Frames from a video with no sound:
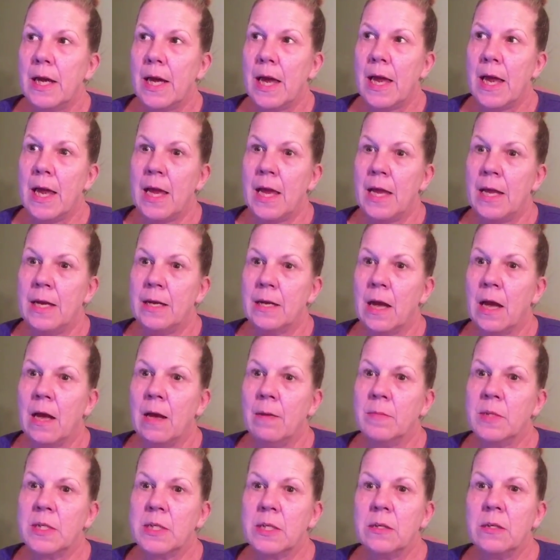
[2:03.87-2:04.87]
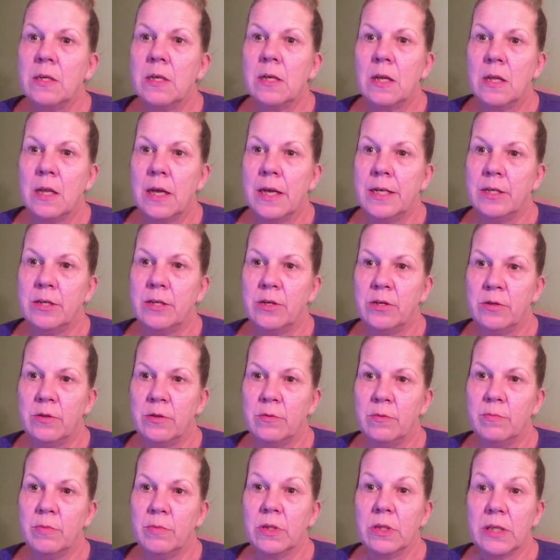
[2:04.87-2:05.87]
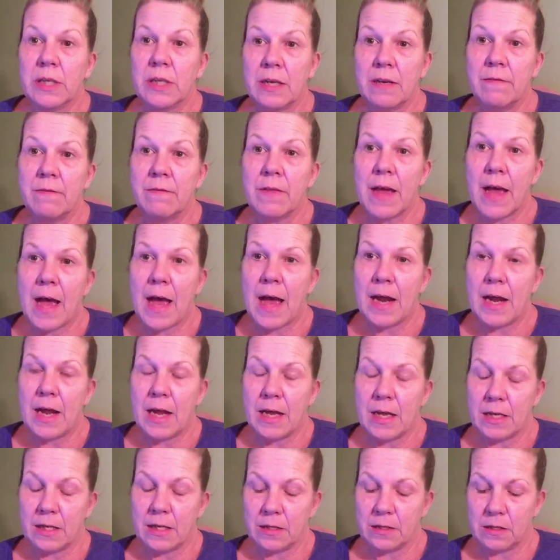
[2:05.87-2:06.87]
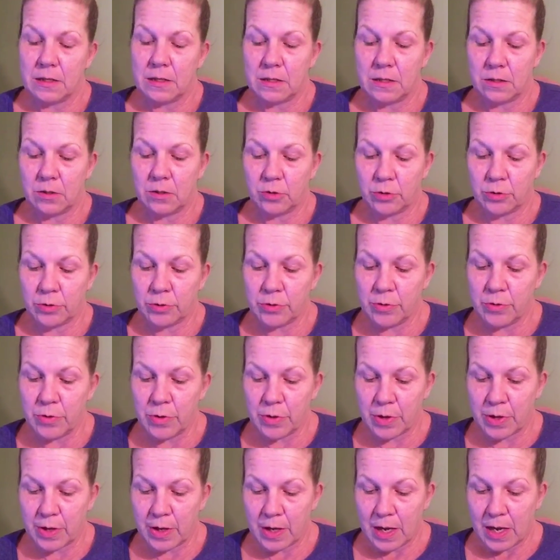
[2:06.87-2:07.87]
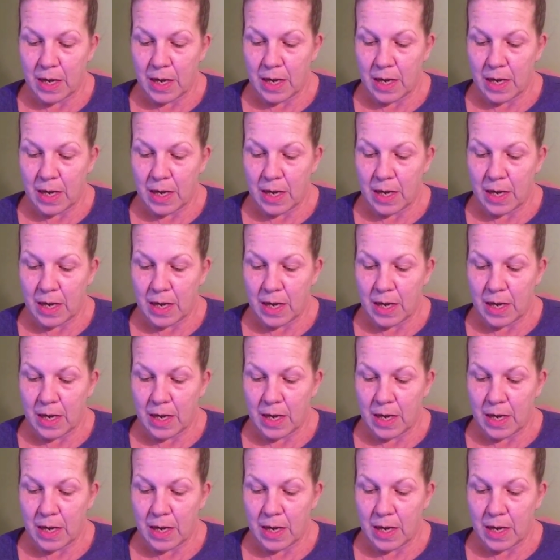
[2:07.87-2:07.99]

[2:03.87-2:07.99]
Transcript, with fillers: And I'm still inclined to believe that as truth.